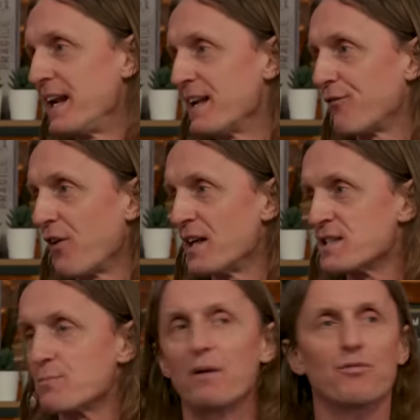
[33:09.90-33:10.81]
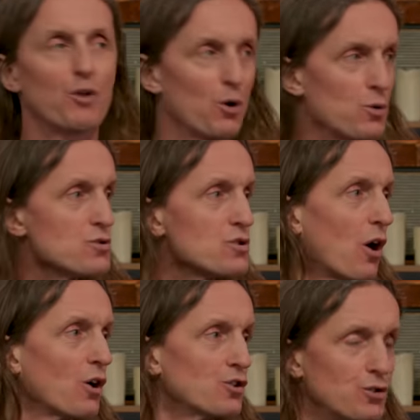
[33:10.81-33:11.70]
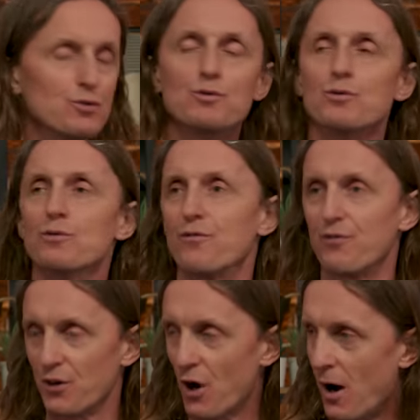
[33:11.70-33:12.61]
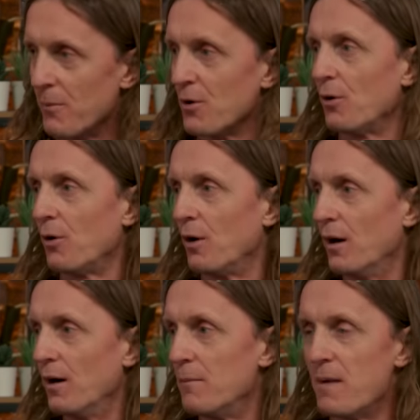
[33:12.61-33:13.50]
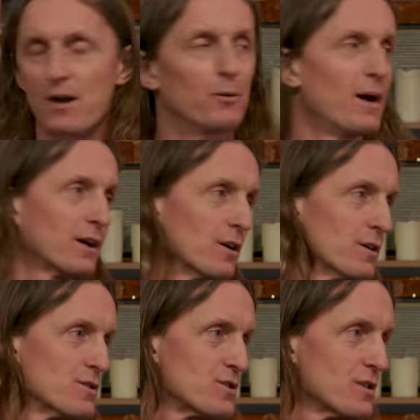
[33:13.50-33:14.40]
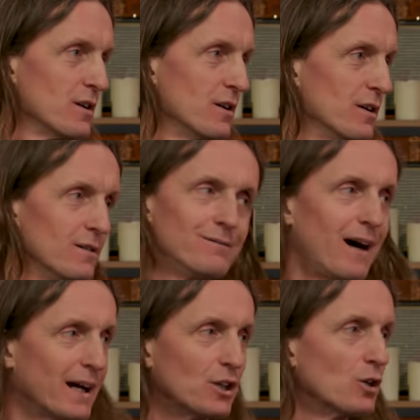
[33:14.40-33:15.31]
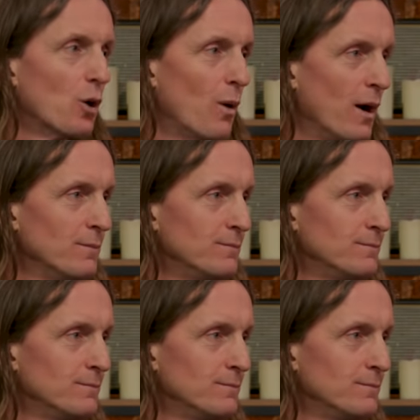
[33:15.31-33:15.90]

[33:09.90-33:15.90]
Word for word: any friends, but those are two phenomenal metal records. I think I could go on.